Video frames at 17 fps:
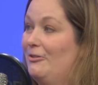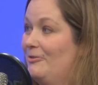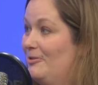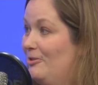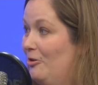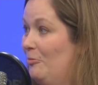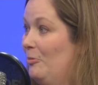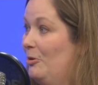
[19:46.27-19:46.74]

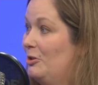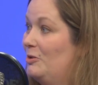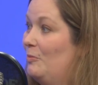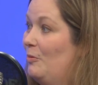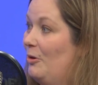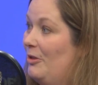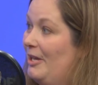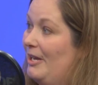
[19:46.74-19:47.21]
so much
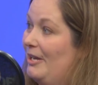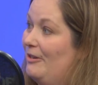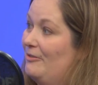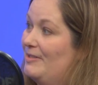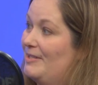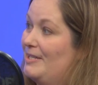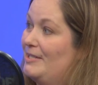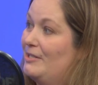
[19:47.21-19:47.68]
more that
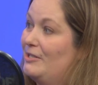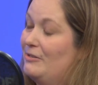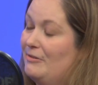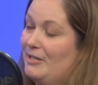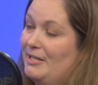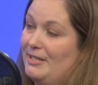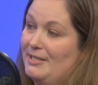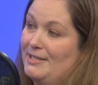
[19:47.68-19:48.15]
goes into
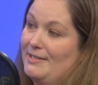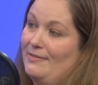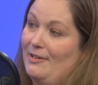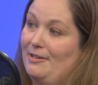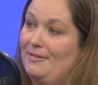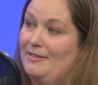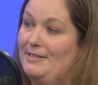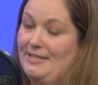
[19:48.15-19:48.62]
it as
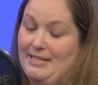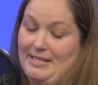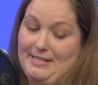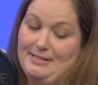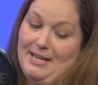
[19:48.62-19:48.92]
far as like